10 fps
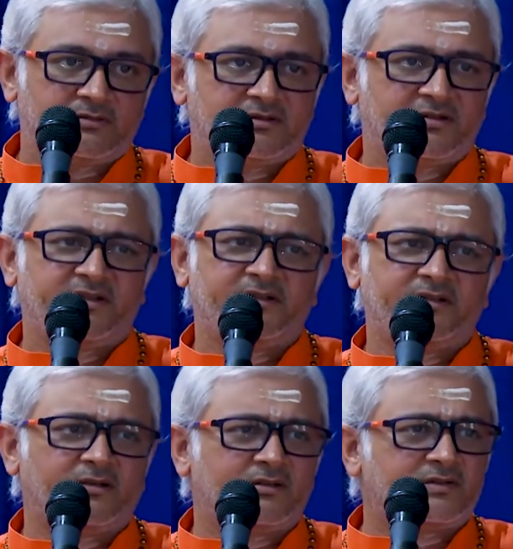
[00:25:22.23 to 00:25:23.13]
3
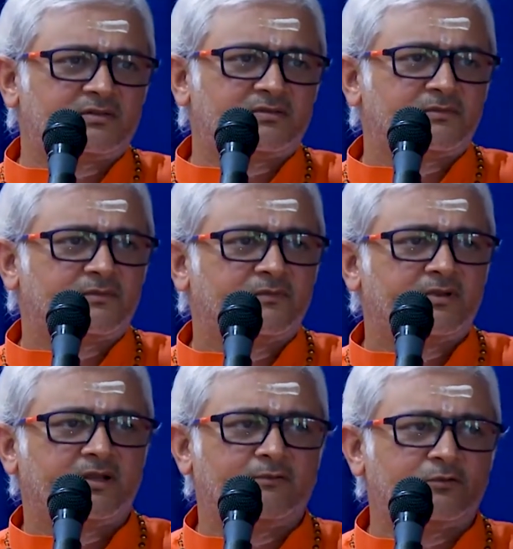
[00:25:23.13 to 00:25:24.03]
years, we
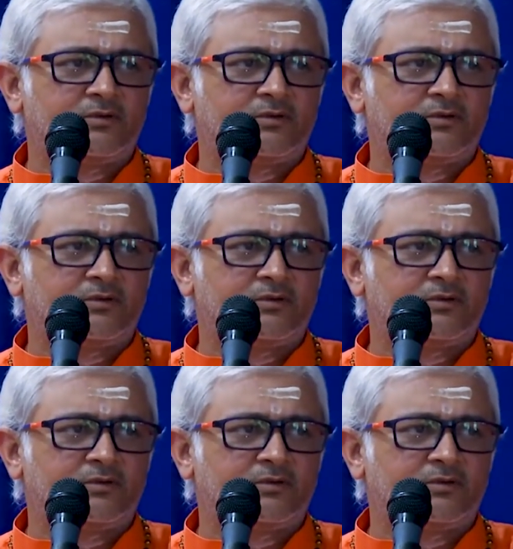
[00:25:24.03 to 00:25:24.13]
have to